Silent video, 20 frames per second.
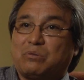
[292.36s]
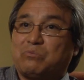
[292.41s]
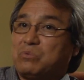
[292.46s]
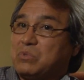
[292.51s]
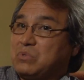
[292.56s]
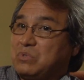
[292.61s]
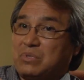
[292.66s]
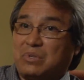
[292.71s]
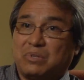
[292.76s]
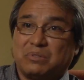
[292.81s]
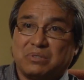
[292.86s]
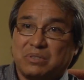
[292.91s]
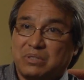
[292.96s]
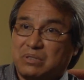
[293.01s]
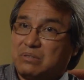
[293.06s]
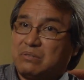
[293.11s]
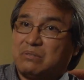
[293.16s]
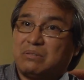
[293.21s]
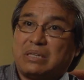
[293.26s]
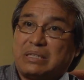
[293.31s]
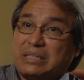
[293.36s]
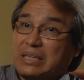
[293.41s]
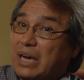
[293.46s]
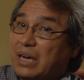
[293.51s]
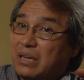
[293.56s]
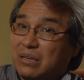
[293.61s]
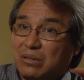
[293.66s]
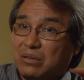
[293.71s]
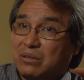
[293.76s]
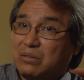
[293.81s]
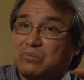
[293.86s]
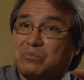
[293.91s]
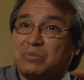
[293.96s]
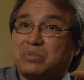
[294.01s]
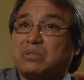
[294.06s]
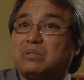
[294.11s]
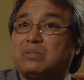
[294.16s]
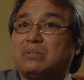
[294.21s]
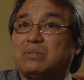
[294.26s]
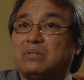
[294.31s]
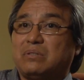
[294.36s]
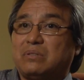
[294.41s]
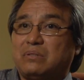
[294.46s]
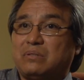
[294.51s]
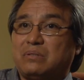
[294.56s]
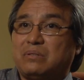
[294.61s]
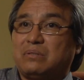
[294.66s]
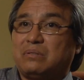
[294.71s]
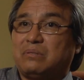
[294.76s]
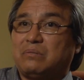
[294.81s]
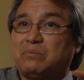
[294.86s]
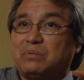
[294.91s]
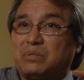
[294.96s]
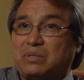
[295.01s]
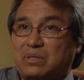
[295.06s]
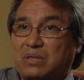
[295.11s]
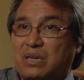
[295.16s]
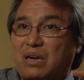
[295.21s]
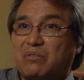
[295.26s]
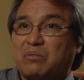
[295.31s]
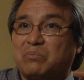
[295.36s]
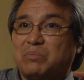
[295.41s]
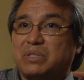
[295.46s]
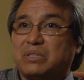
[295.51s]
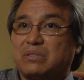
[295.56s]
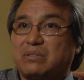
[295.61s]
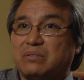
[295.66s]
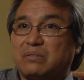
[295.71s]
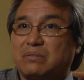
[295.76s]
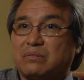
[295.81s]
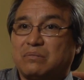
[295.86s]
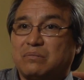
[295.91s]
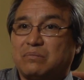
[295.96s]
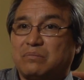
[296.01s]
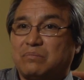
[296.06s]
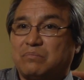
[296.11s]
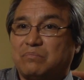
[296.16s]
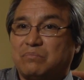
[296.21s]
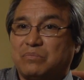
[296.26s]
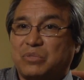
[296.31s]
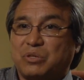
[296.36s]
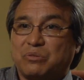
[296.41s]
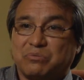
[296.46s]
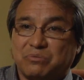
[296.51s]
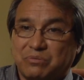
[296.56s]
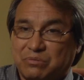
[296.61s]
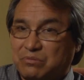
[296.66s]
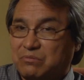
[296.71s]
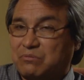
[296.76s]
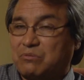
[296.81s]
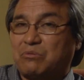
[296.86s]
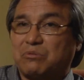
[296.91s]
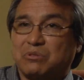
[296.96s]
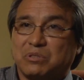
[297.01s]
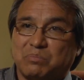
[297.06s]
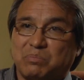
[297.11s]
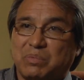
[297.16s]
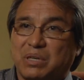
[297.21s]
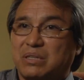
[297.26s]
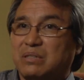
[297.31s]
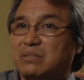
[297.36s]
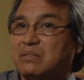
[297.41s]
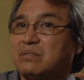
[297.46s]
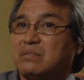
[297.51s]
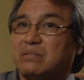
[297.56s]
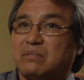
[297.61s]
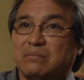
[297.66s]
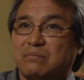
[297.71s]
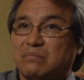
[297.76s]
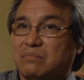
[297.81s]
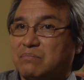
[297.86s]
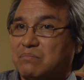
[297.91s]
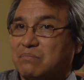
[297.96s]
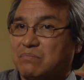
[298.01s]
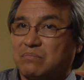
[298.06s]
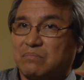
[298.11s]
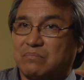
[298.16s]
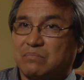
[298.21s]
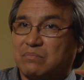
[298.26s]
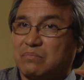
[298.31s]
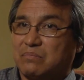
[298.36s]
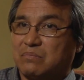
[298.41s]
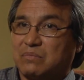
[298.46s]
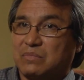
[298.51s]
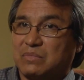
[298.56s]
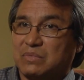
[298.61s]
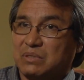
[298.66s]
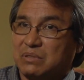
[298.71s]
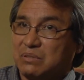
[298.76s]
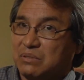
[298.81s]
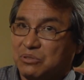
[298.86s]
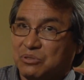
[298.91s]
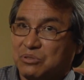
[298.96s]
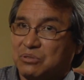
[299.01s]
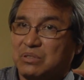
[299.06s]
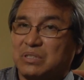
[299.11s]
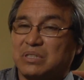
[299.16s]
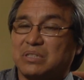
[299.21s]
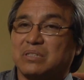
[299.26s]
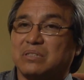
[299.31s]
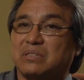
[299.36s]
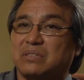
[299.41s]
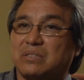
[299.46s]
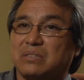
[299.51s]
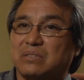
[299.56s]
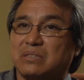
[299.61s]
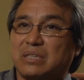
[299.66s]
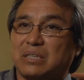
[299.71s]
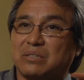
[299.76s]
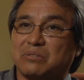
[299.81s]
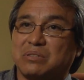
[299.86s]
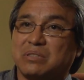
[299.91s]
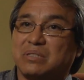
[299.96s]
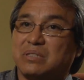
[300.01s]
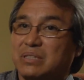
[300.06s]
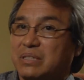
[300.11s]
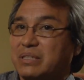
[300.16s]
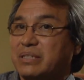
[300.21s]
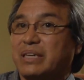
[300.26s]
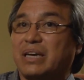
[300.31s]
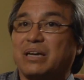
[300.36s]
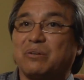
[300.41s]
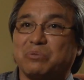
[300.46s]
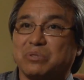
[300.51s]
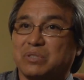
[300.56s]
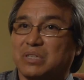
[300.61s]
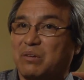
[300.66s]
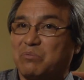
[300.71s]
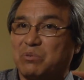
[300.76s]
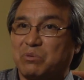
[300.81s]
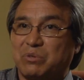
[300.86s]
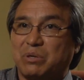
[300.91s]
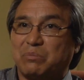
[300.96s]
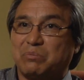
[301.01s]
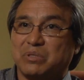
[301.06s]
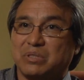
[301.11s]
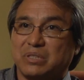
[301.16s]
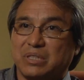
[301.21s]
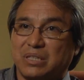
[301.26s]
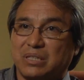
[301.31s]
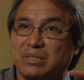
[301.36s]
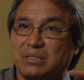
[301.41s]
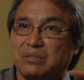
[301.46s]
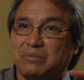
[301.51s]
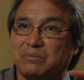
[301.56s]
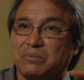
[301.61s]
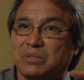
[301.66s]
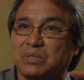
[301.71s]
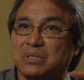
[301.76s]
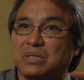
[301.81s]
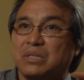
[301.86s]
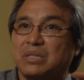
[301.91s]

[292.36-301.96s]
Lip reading: results in a dialogue with the government, both through correspondence and in certain instances actually sitting down with government representatives,